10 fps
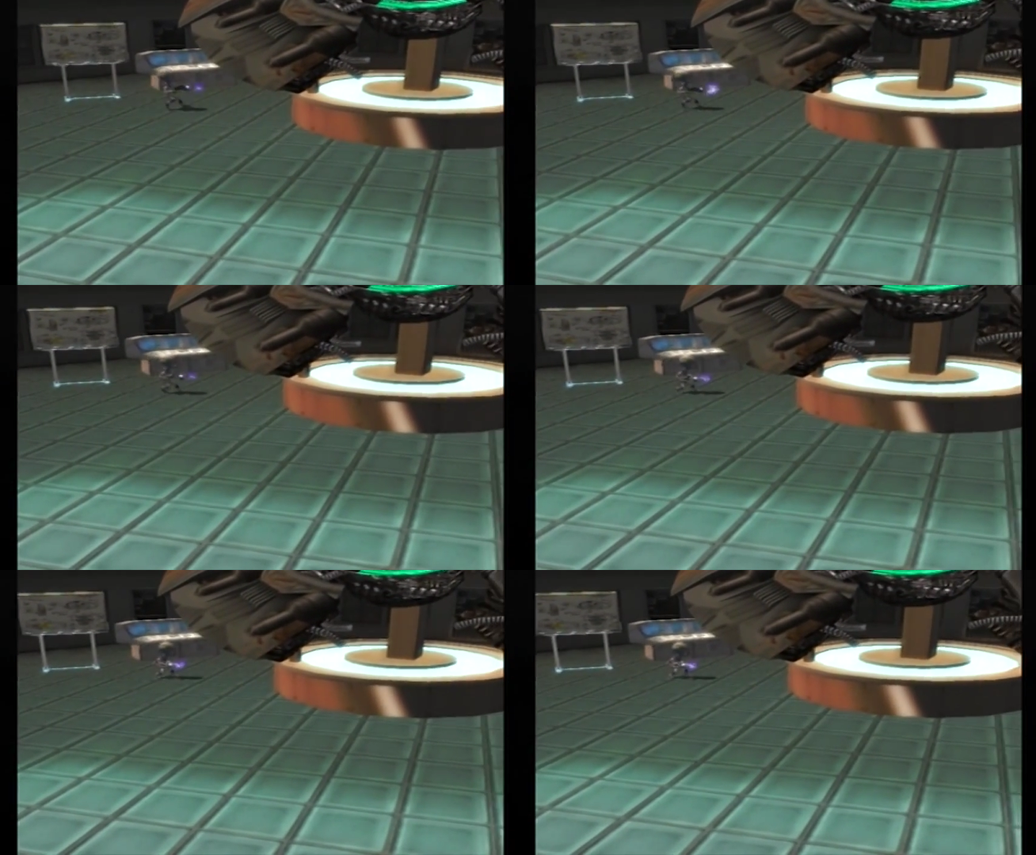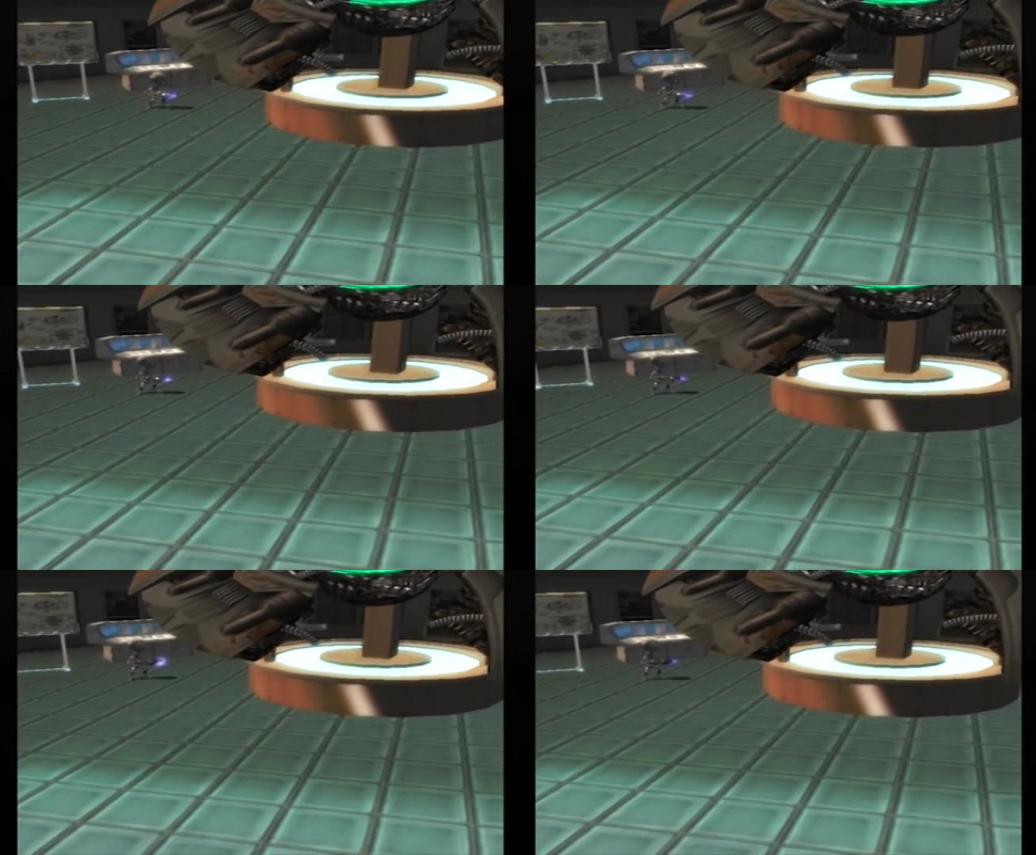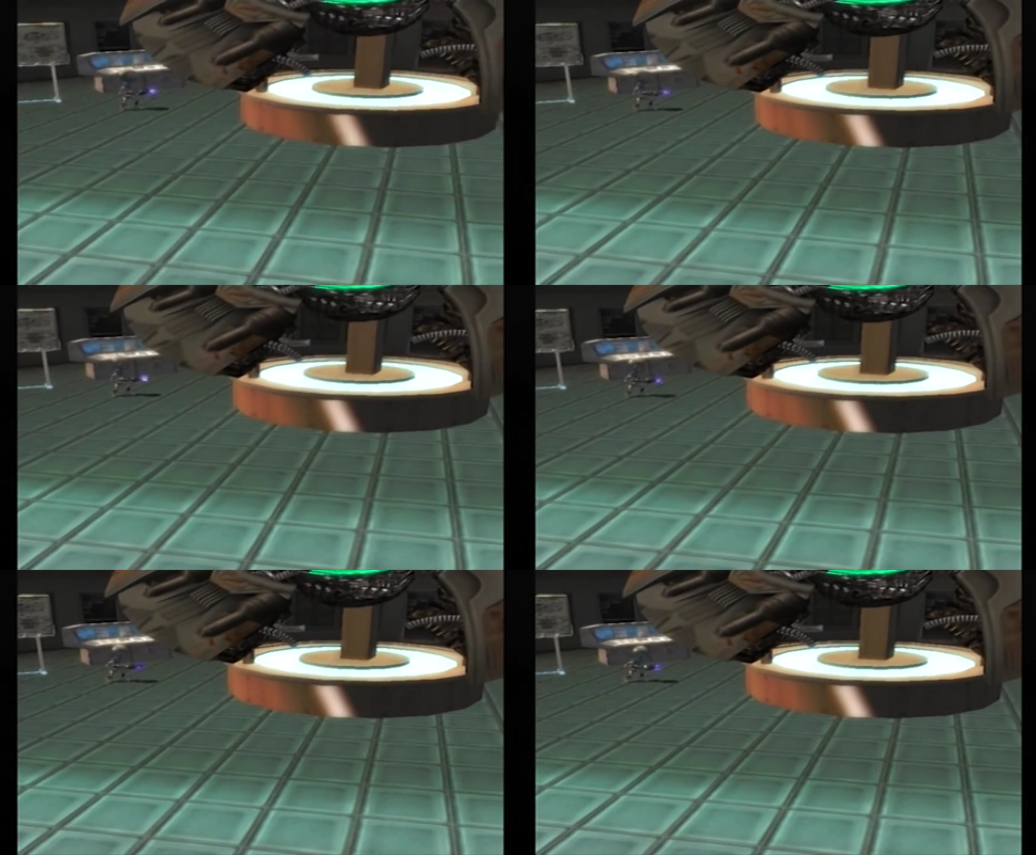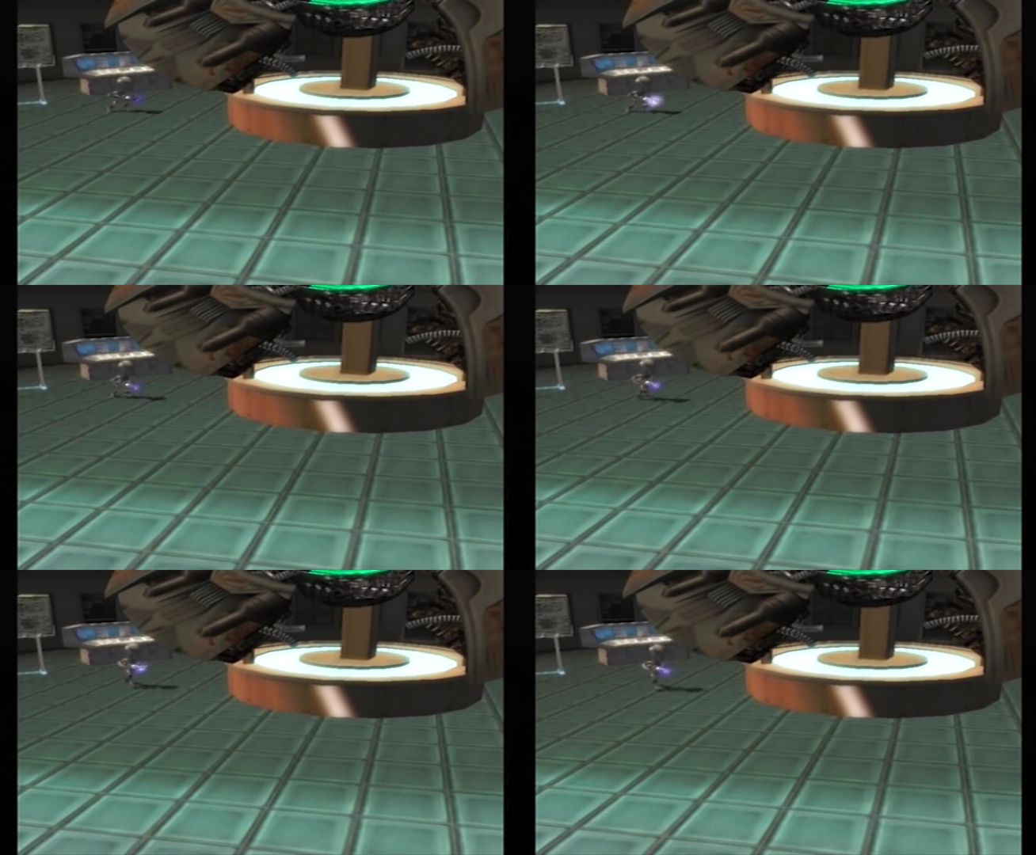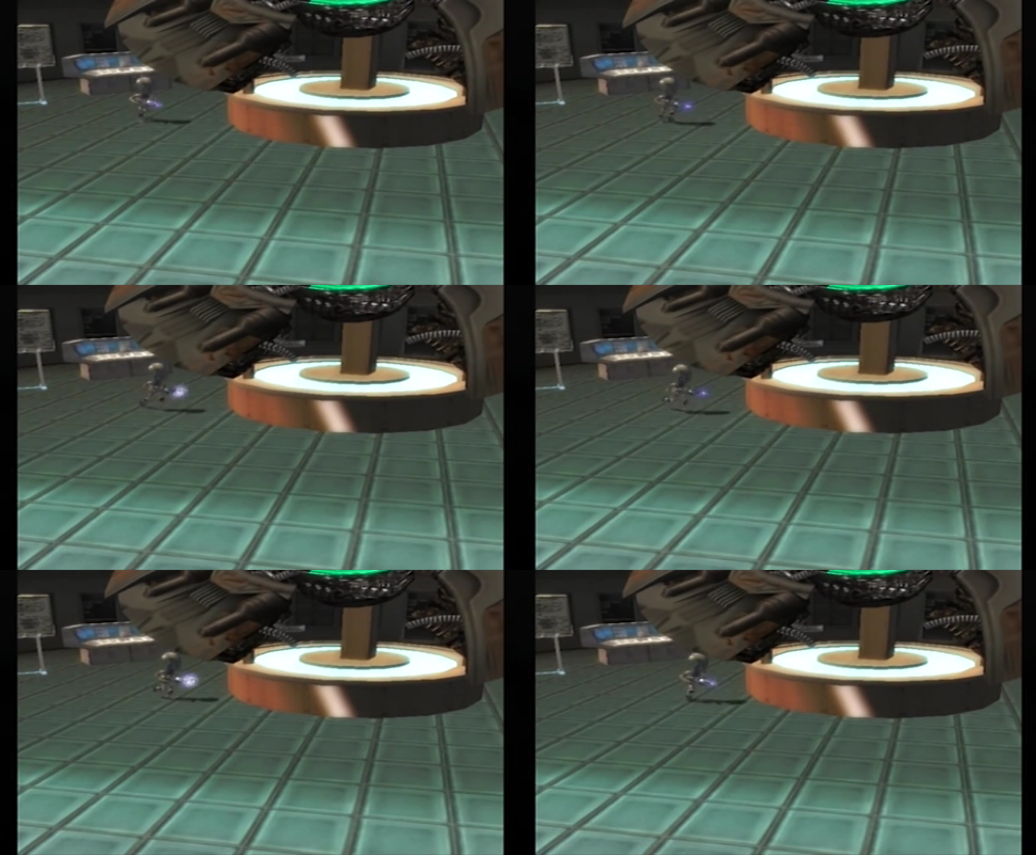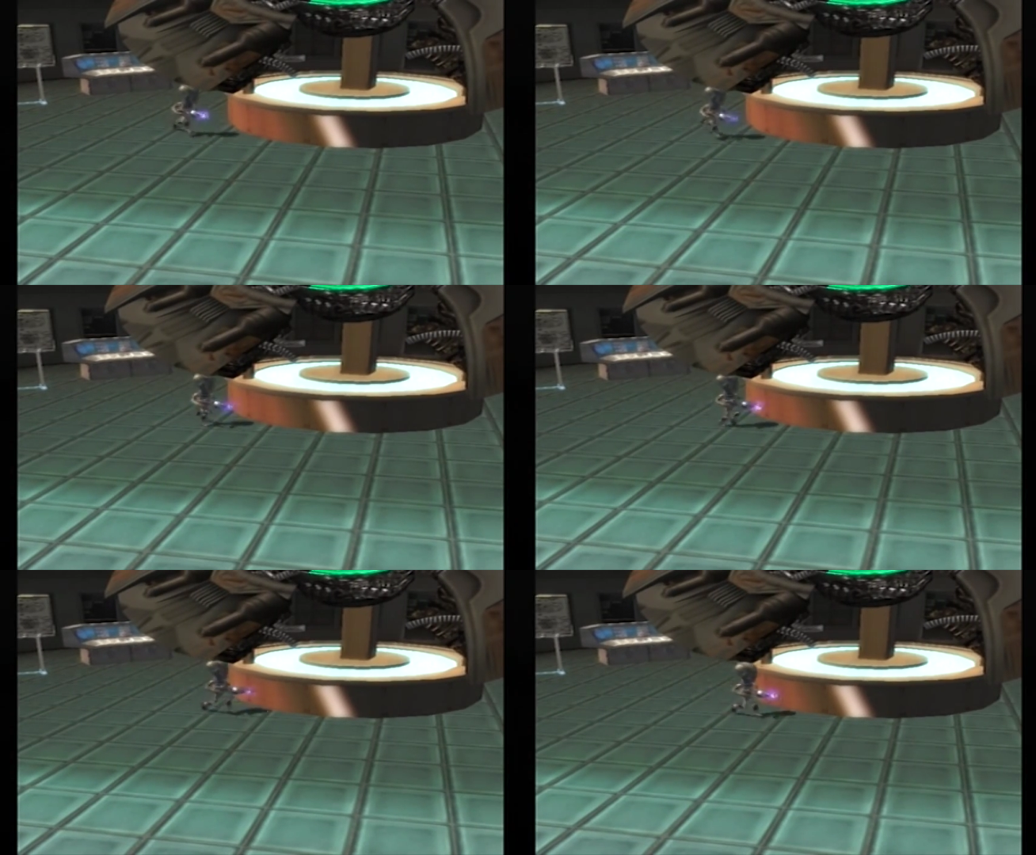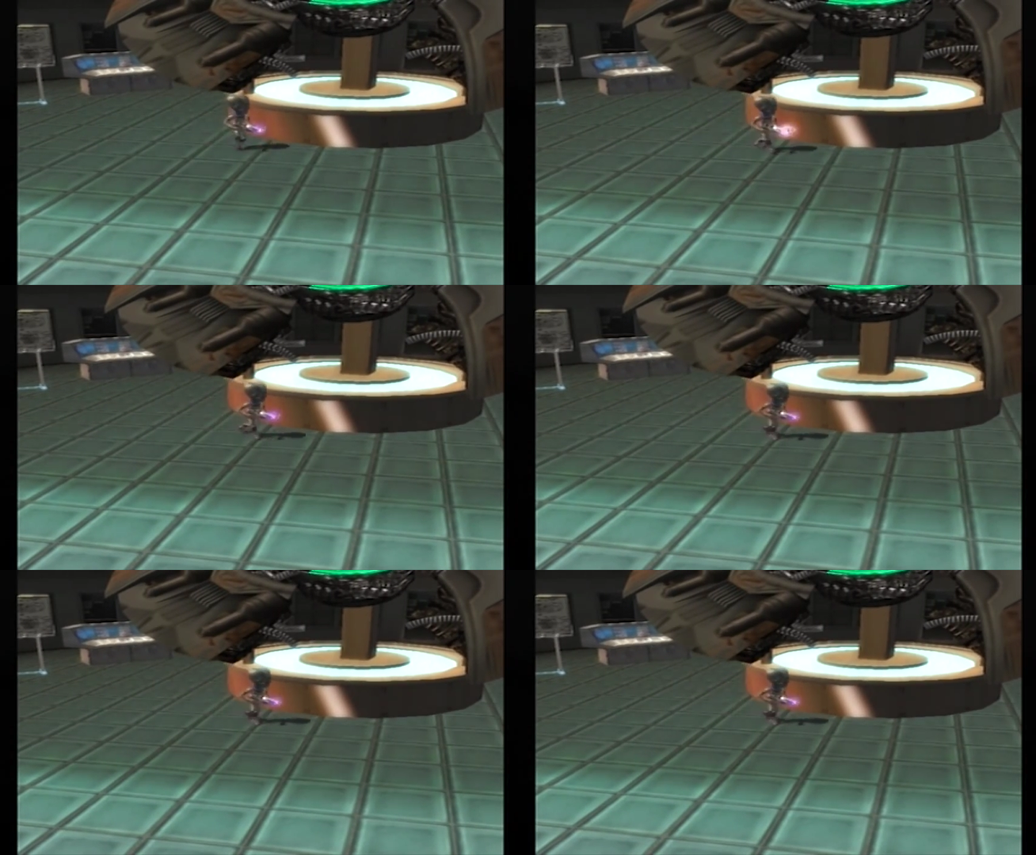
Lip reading: [unreadable: no face in view]